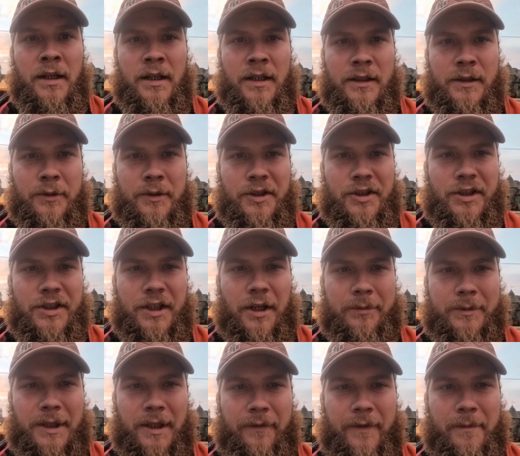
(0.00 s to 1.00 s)
So I just
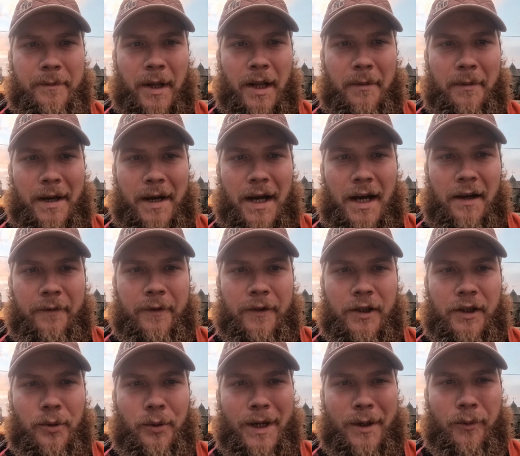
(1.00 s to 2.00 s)
stopped off in Balmaha for a
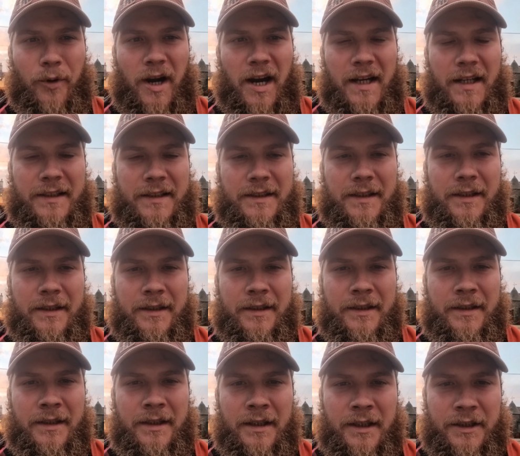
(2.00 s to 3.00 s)
quick rest.
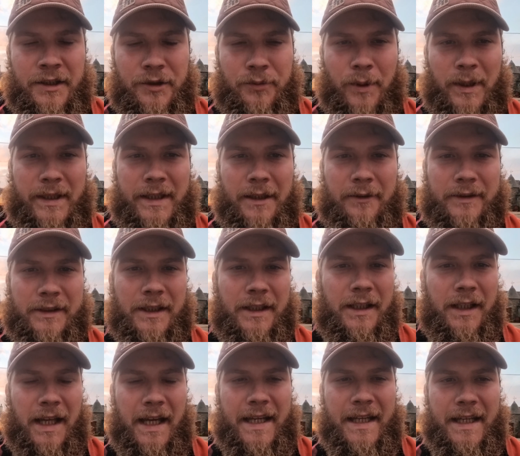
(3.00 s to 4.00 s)
Just went down to the
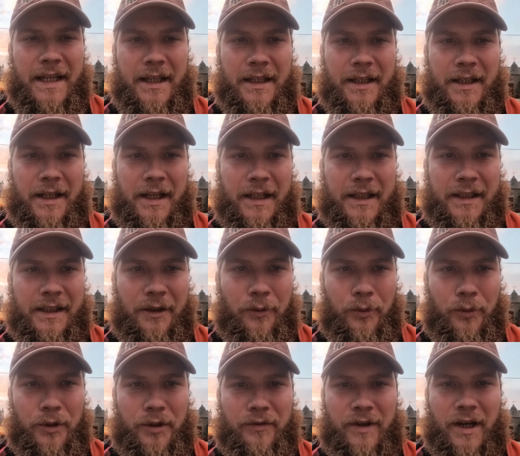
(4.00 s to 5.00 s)
lake and had a little
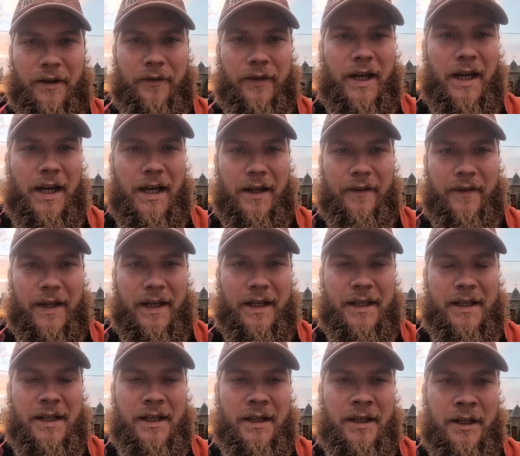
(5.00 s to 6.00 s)
wander around there, and then
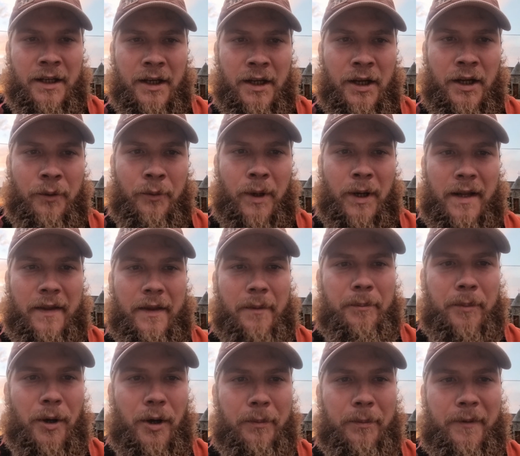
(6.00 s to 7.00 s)
went in the
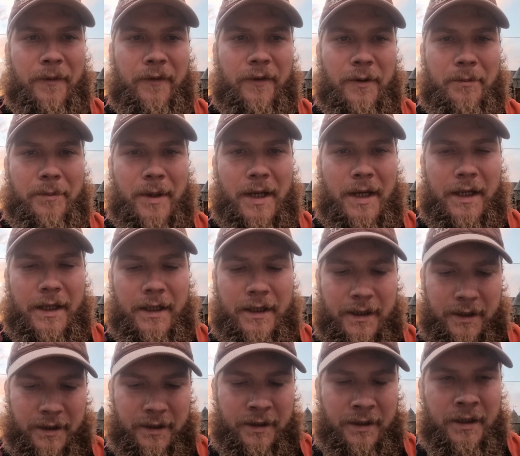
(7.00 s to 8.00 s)
pub for a beer.
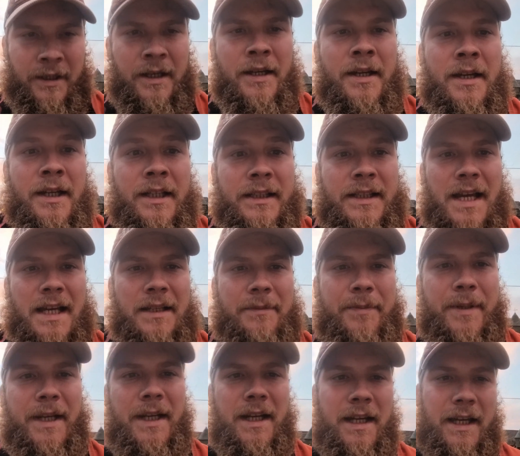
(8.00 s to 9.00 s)
It's nice
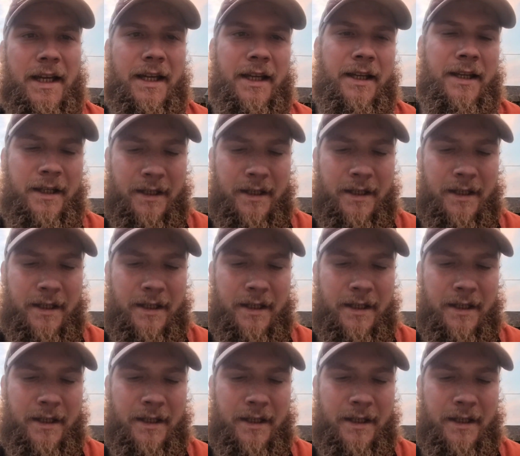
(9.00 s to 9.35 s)
being here.